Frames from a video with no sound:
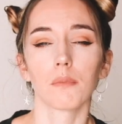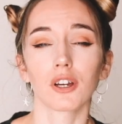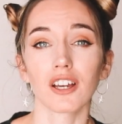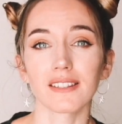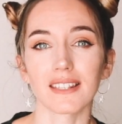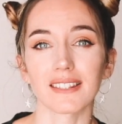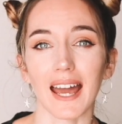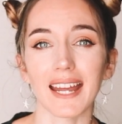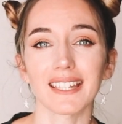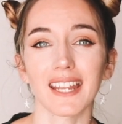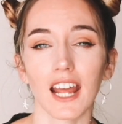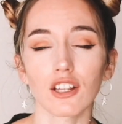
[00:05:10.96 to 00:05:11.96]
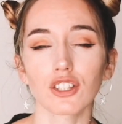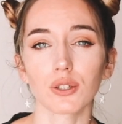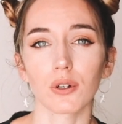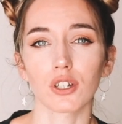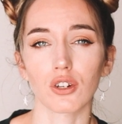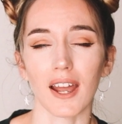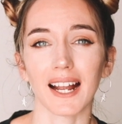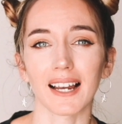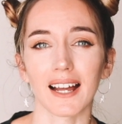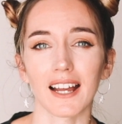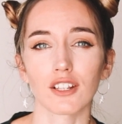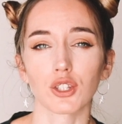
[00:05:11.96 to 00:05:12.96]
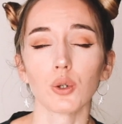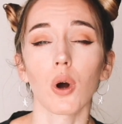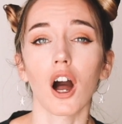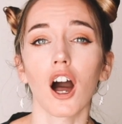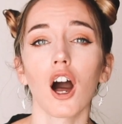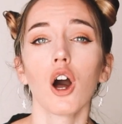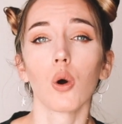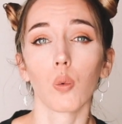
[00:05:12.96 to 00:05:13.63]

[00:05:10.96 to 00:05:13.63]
because the site tends to attract clients who are